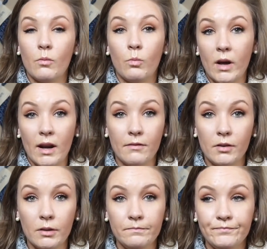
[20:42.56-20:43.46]

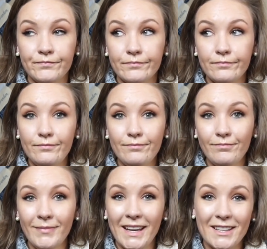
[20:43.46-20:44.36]
whatever,
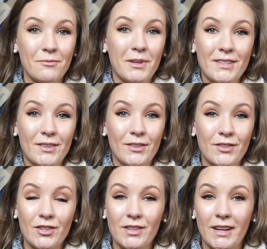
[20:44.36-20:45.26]
it's
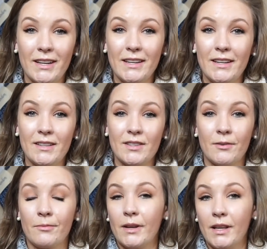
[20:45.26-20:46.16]
research, and he's
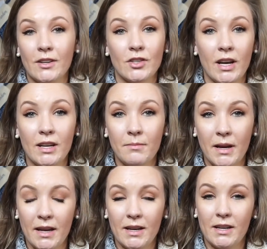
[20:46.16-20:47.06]
a really educated
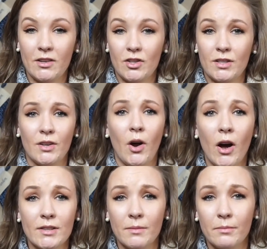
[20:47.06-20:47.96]
man, and it's just an
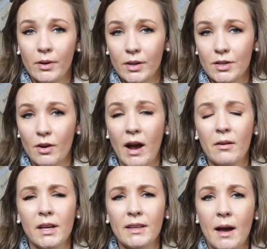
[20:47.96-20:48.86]
awesome book. So
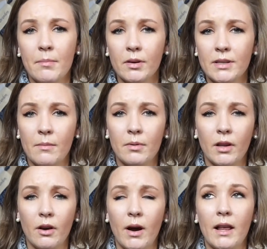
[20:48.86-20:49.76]
I'll link that book down
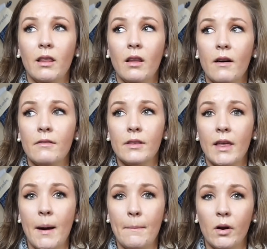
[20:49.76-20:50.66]
below. I love
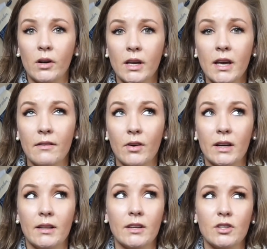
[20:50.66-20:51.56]
that book. I've
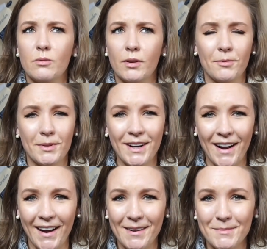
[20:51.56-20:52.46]
read it like 2 or 3
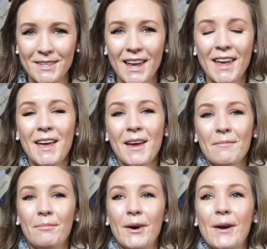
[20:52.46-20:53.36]
times.
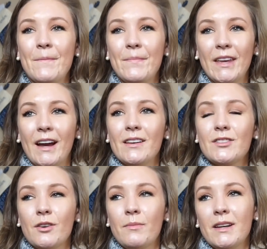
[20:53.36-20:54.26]
But yeah,
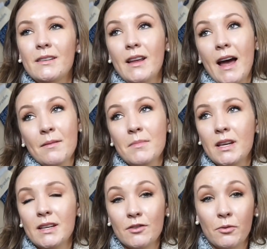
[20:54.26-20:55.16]
so my
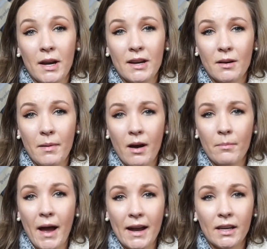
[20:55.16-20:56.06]
admin is great
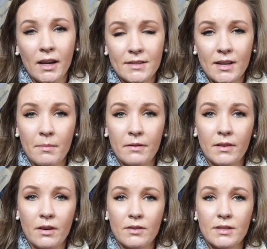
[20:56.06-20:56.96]
about backing us up
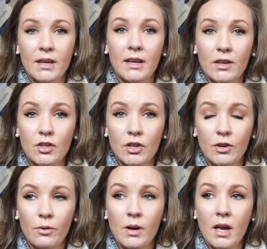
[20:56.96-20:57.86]
if there's an
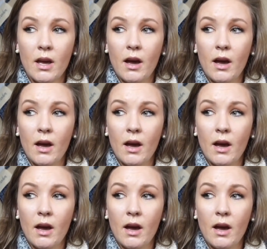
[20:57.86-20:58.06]
issue.